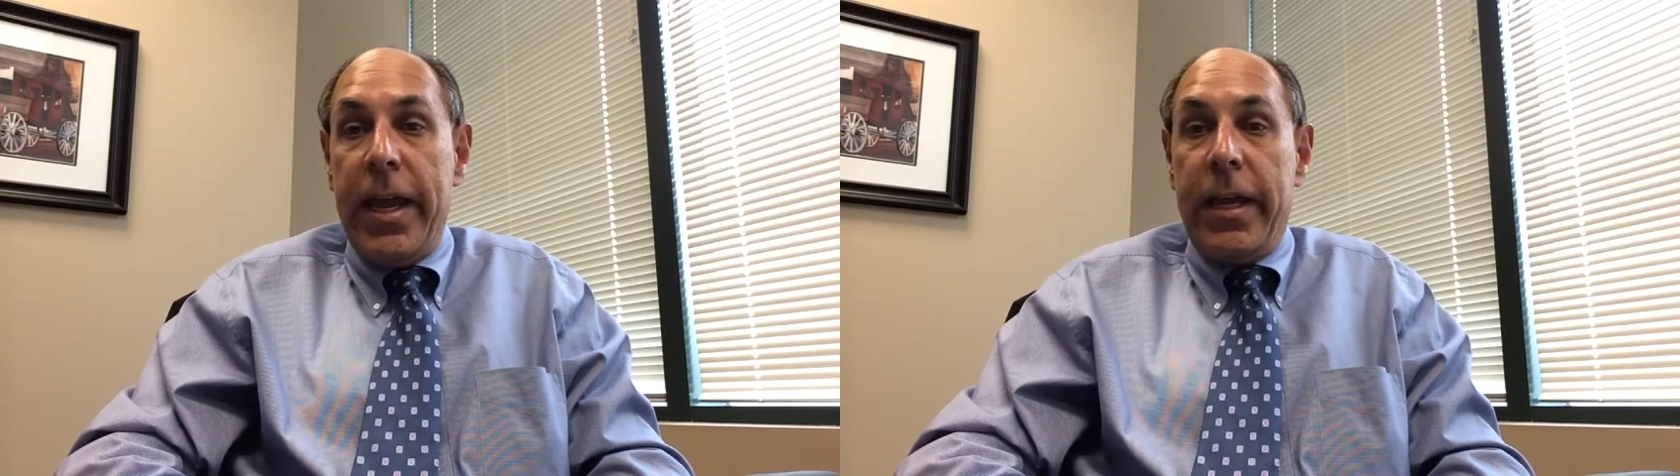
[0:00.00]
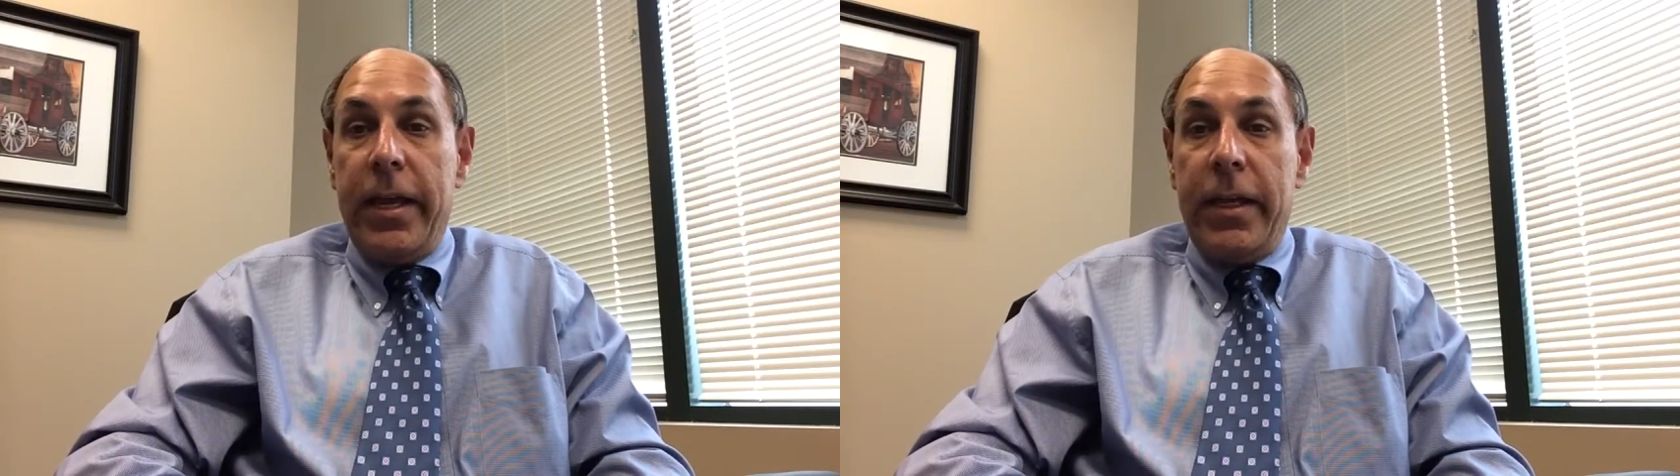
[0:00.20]

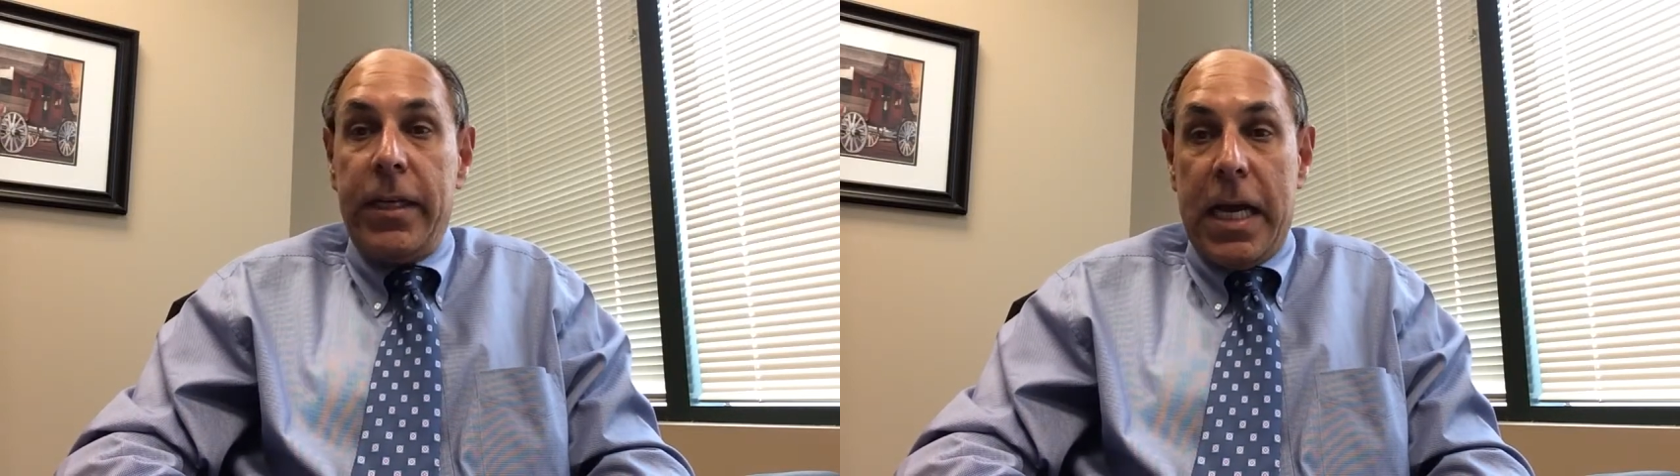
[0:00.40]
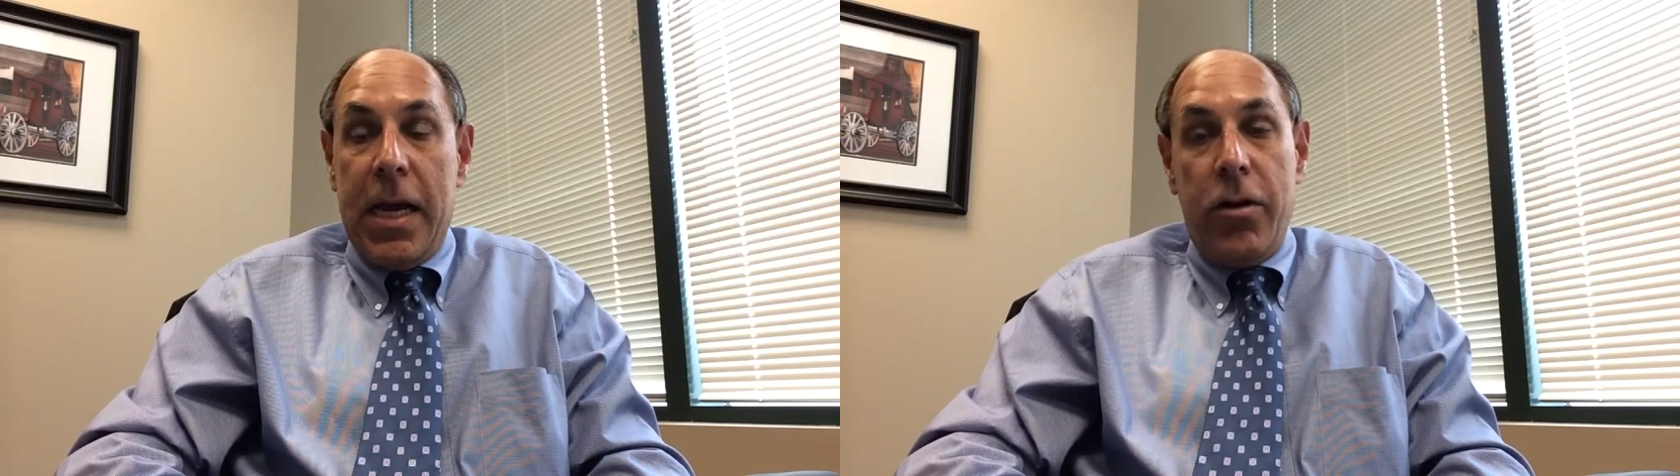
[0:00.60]
aching
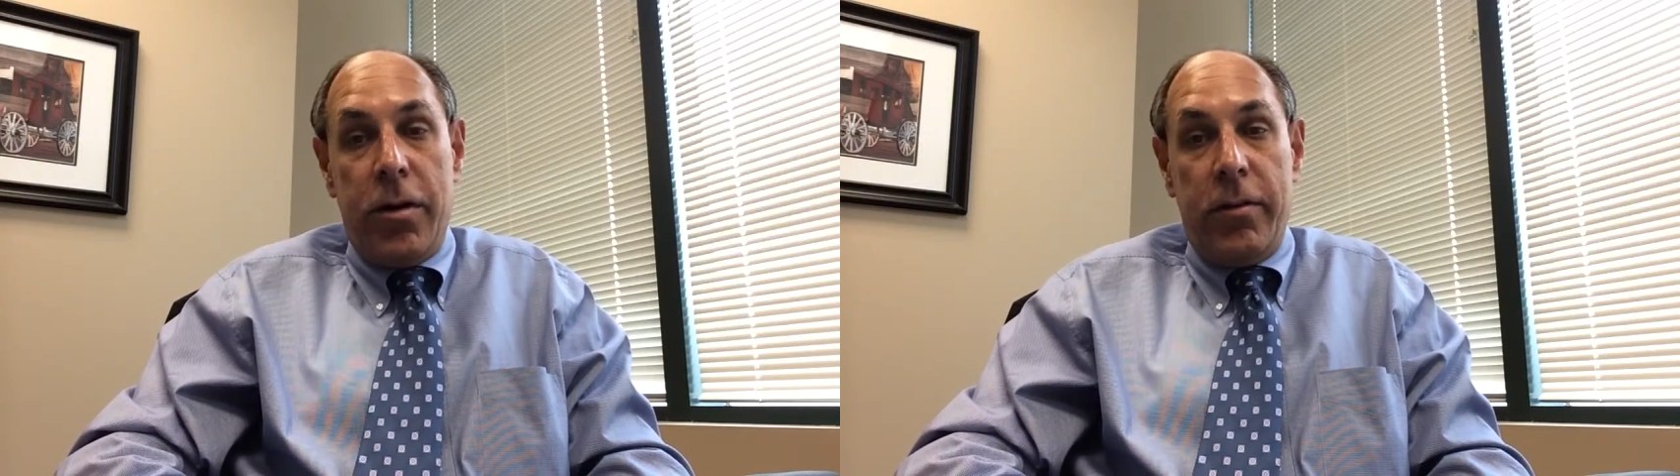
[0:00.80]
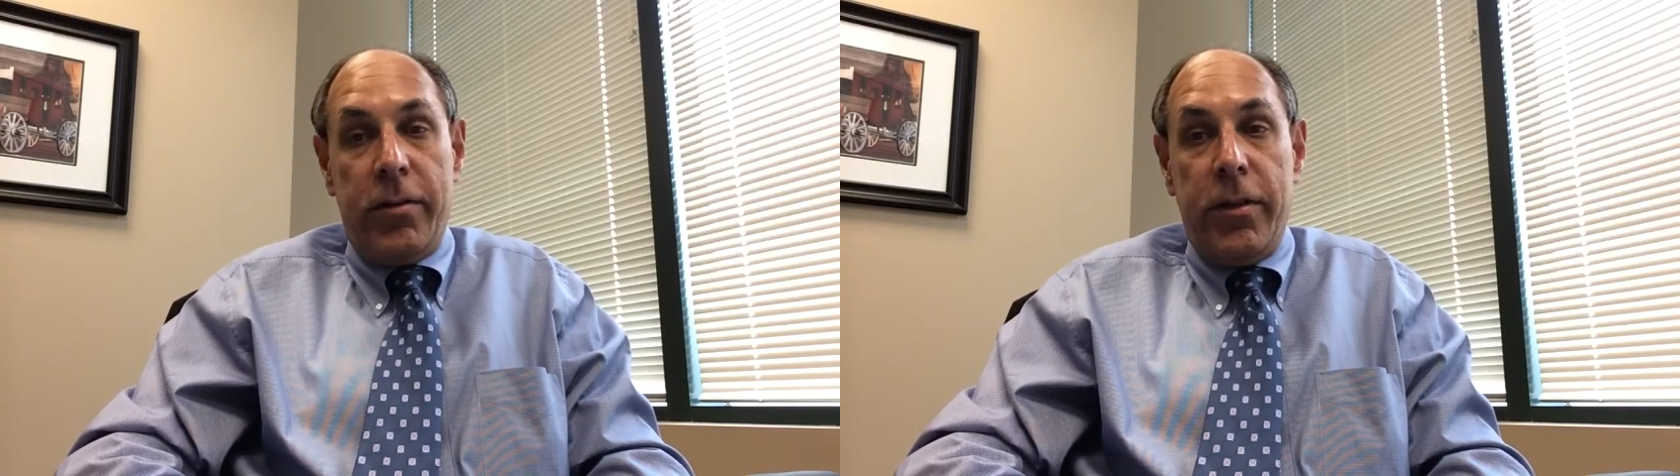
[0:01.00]
and
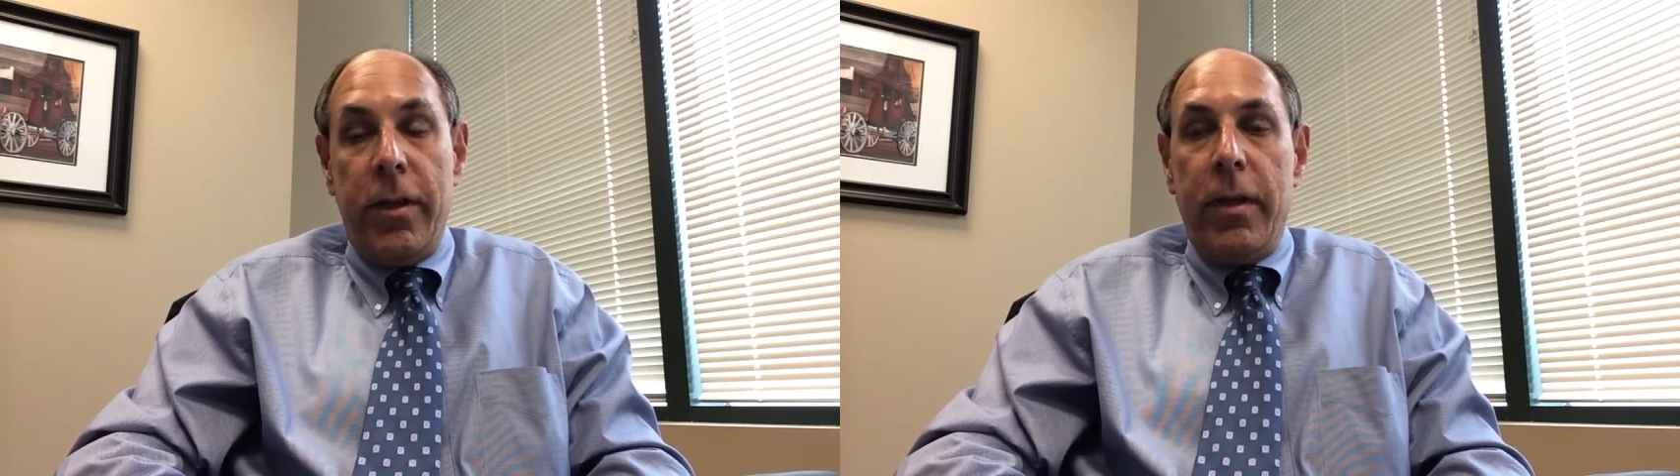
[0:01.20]
tiredness